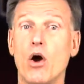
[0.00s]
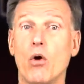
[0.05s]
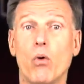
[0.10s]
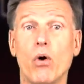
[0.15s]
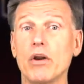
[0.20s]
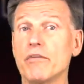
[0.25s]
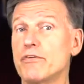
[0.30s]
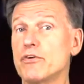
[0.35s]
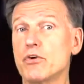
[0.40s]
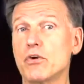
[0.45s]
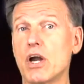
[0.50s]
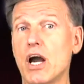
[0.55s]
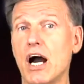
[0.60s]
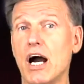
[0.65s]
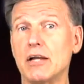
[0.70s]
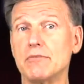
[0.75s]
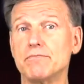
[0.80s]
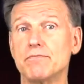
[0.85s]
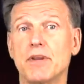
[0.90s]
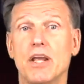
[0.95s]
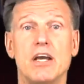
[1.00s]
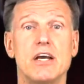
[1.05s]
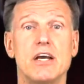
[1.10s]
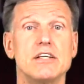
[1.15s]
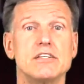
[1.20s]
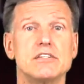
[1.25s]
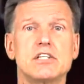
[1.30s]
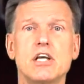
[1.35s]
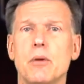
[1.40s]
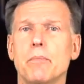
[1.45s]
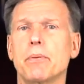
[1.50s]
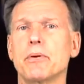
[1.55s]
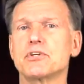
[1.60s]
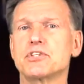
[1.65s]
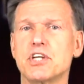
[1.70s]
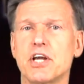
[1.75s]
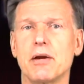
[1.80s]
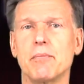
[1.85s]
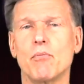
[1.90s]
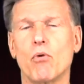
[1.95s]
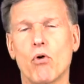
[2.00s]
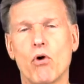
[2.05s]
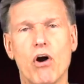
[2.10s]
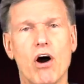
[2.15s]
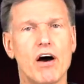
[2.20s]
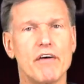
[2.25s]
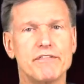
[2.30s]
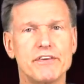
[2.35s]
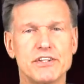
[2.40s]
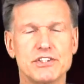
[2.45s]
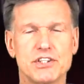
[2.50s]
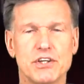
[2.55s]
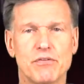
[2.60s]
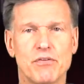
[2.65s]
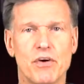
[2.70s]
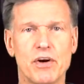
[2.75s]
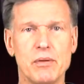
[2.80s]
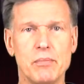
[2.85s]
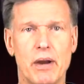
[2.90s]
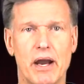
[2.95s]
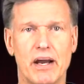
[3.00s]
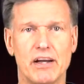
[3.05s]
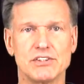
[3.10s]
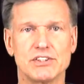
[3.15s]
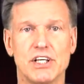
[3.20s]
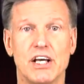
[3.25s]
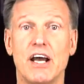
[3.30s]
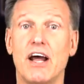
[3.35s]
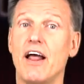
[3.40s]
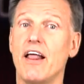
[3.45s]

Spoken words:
What if you got 10% more offensive rebounds?